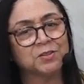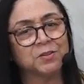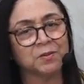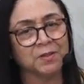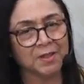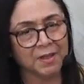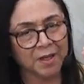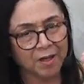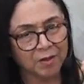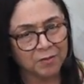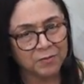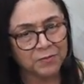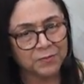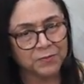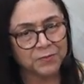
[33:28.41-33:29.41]
to
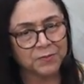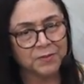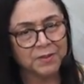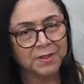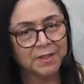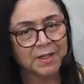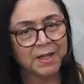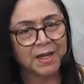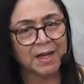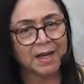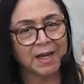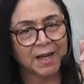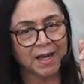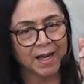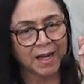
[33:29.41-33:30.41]
love
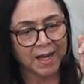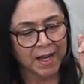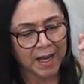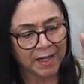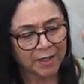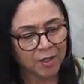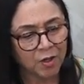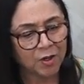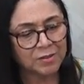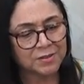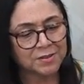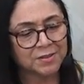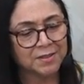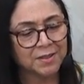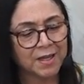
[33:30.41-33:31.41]
and
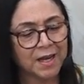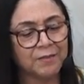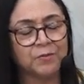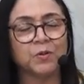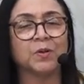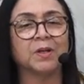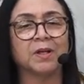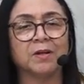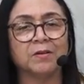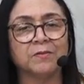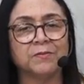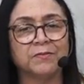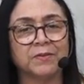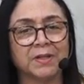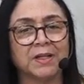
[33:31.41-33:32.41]
not have your
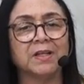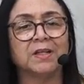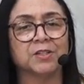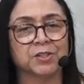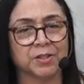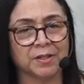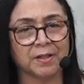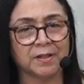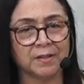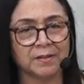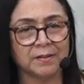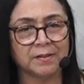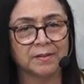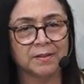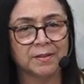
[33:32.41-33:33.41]
love conditional.
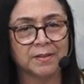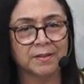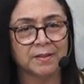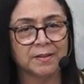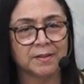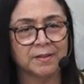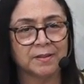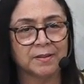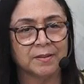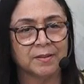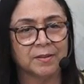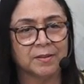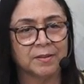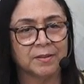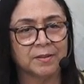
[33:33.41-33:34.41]

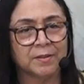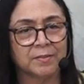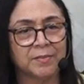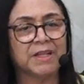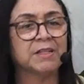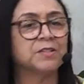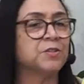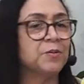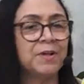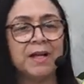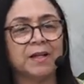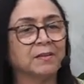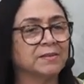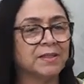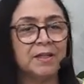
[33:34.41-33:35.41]
Because you
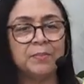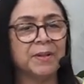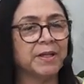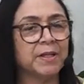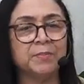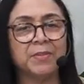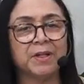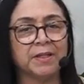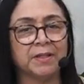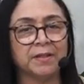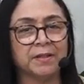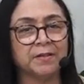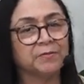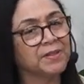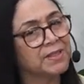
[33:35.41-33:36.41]
cannot help
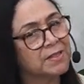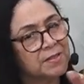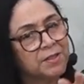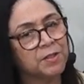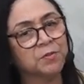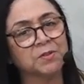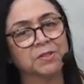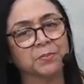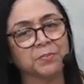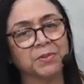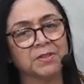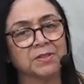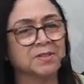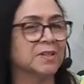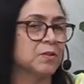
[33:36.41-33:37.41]
anybody if they see you as a
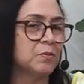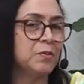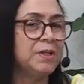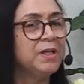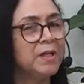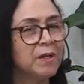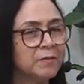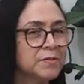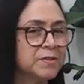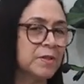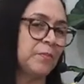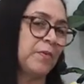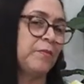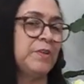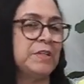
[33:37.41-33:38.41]
person that only loves
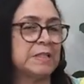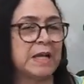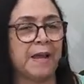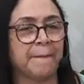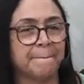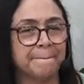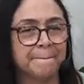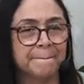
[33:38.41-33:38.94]
some of the time.